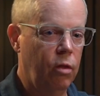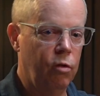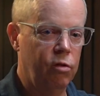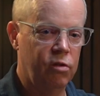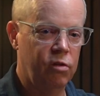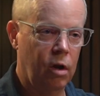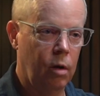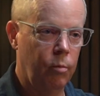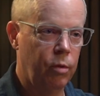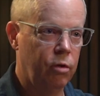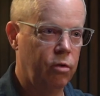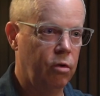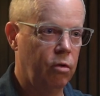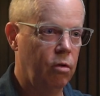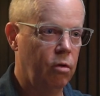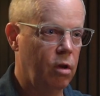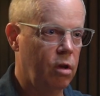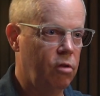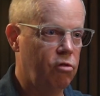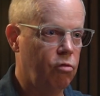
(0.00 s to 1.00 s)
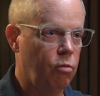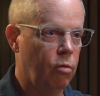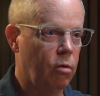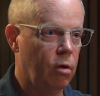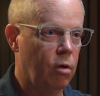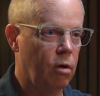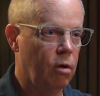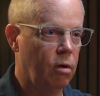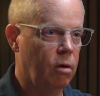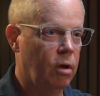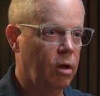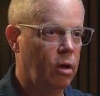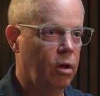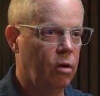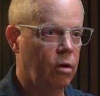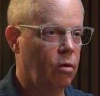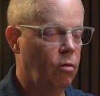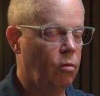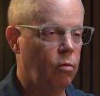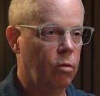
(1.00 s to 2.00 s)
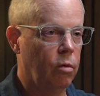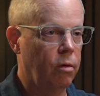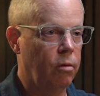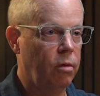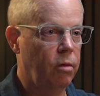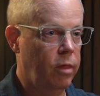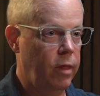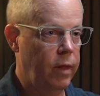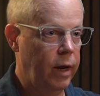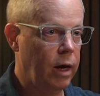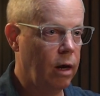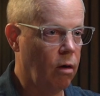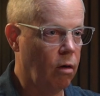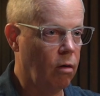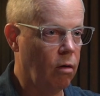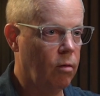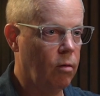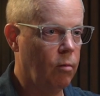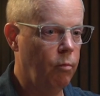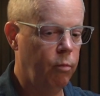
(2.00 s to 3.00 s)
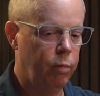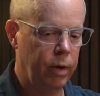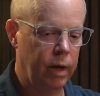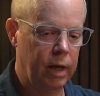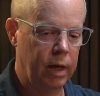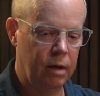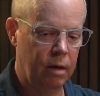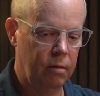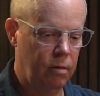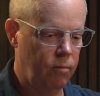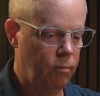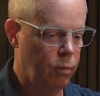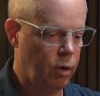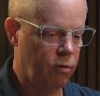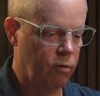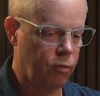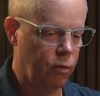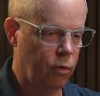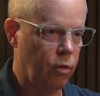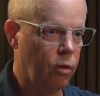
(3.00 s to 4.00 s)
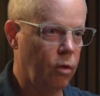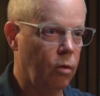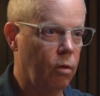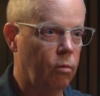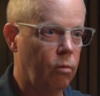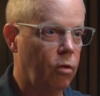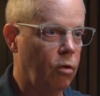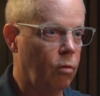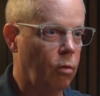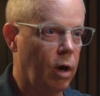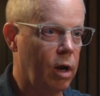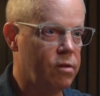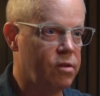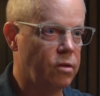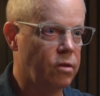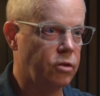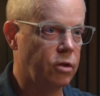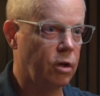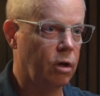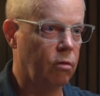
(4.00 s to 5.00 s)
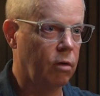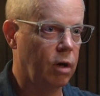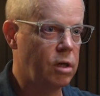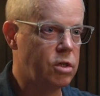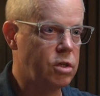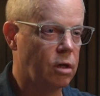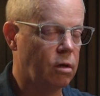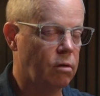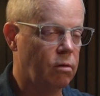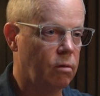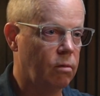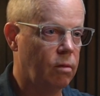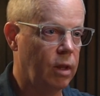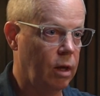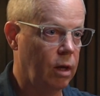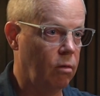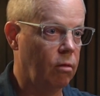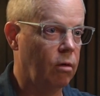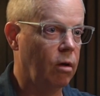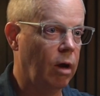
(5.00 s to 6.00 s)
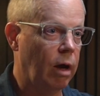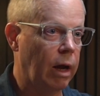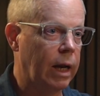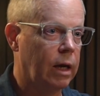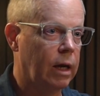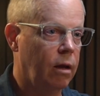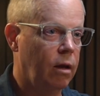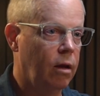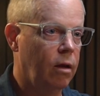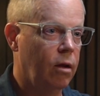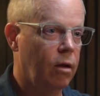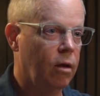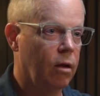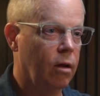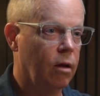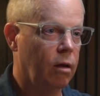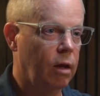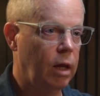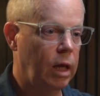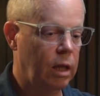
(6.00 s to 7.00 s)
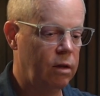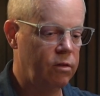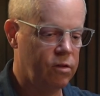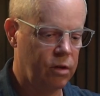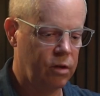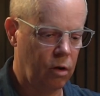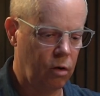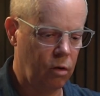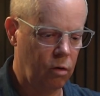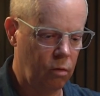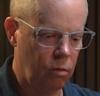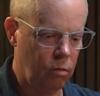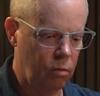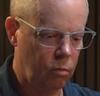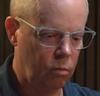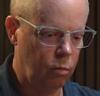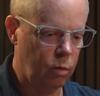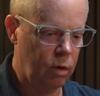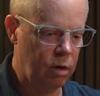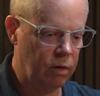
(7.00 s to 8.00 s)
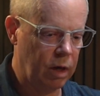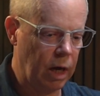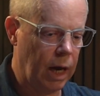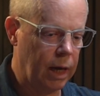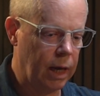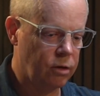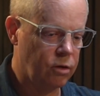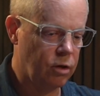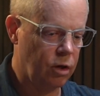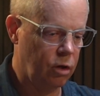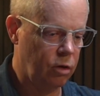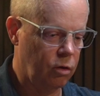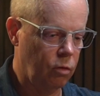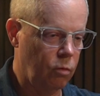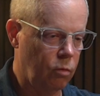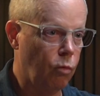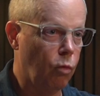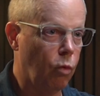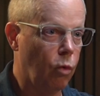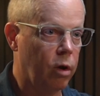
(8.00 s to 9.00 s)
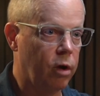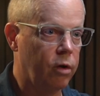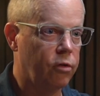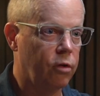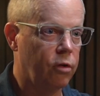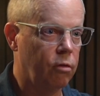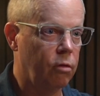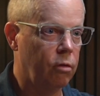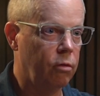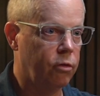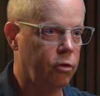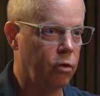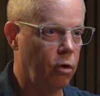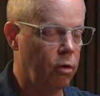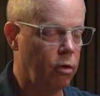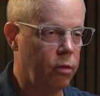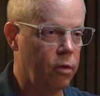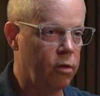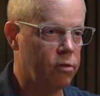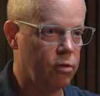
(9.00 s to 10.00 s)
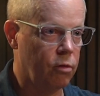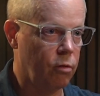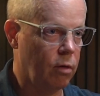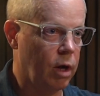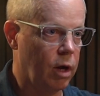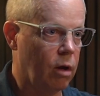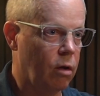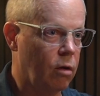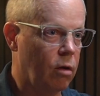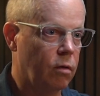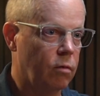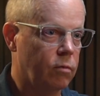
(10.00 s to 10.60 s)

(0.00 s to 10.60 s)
those opportunities were there, but for the rising generation, they are not. And so we've got to do more to turn this around.